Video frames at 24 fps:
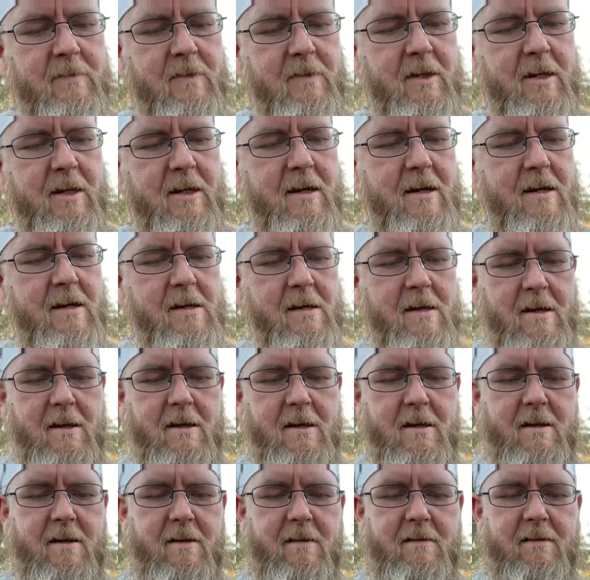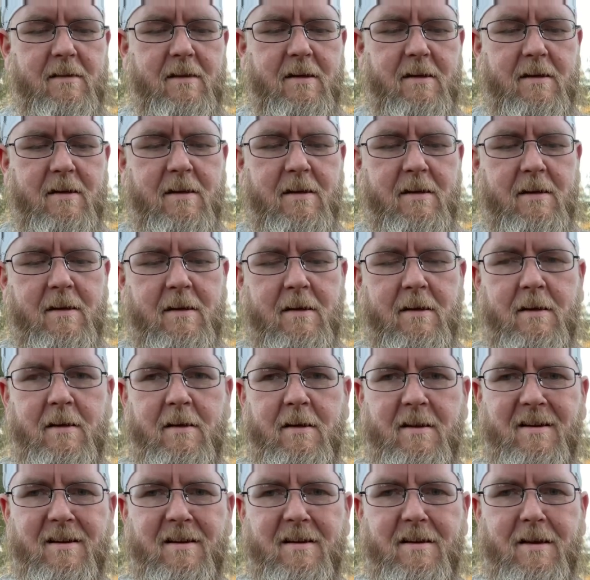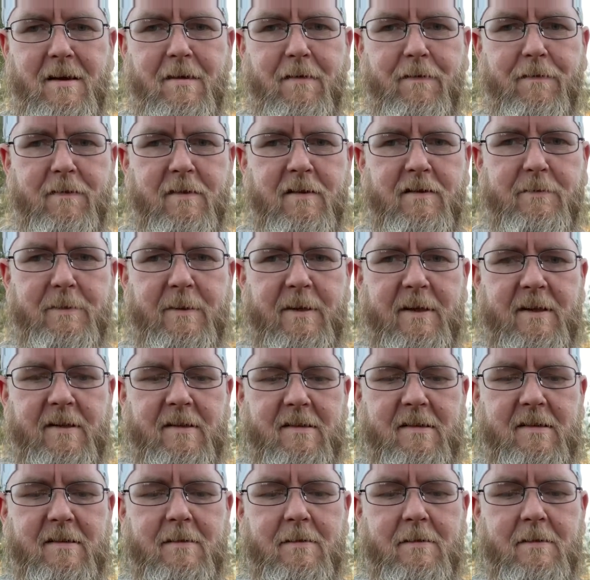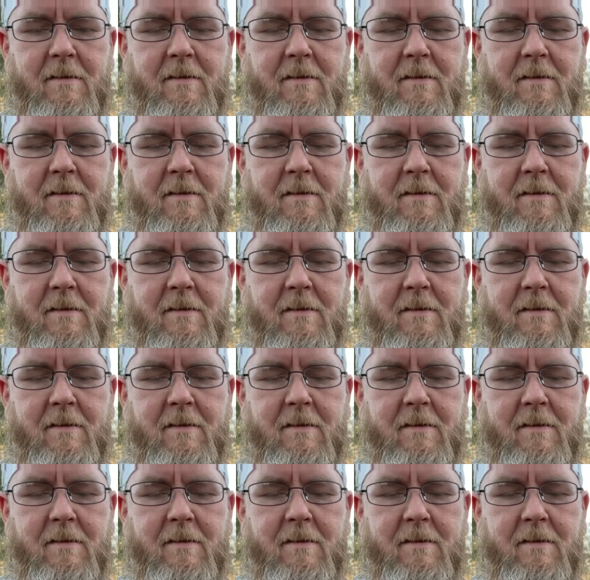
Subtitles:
okay? And then it's like, it kind of free spins.